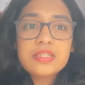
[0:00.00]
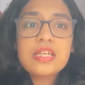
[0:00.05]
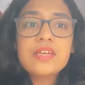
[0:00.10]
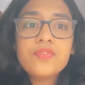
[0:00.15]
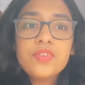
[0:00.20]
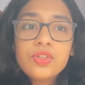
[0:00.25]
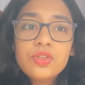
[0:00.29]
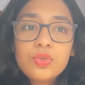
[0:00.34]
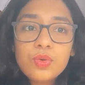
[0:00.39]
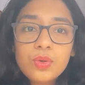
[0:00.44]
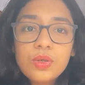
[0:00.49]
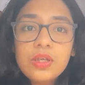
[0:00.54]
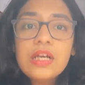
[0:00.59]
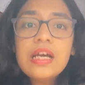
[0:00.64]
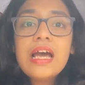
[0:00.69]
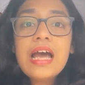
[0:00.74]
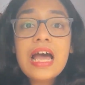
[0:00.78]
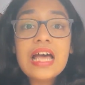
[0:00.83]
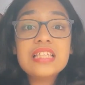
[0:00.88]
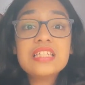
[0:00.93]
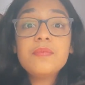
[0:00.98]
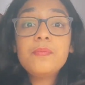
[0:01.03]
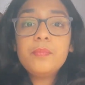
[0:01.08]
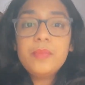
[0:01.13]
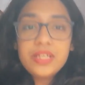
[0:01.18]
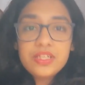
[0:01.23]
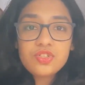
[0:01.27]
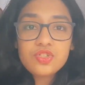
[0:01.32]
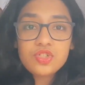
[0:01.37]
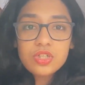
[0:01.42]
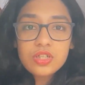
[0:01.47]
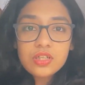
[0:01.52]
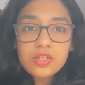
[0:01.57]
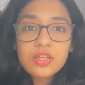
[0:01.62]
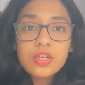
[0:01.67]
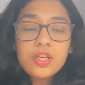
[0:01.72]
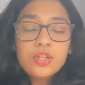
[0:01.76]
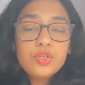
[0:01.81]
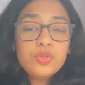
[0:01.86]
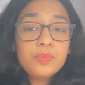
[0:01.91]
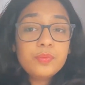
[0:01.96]
even though as a metric
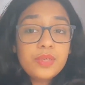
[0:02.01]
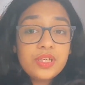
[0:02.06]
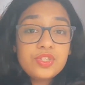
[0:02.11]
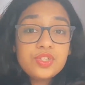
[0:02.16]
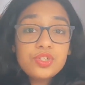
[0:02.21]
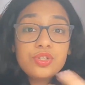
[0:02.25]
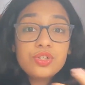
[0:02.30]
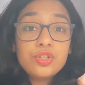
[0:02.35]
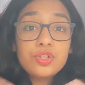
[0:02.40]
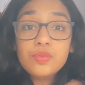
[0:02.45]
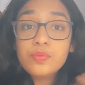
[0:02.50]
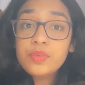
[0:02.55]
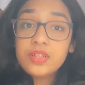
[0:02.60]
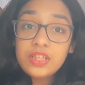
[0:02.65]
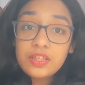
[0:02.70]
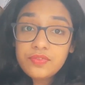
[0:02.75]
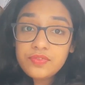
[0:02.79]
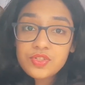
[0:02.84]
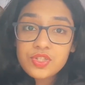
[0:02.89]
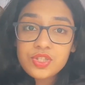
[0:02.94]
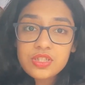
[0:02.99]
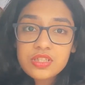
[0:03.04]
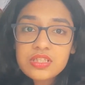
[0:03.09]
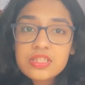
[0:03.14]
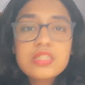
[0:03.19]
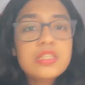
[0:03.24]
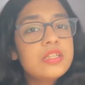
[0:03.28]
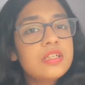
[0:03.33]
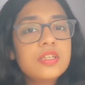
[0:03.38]
to measure human efficiency,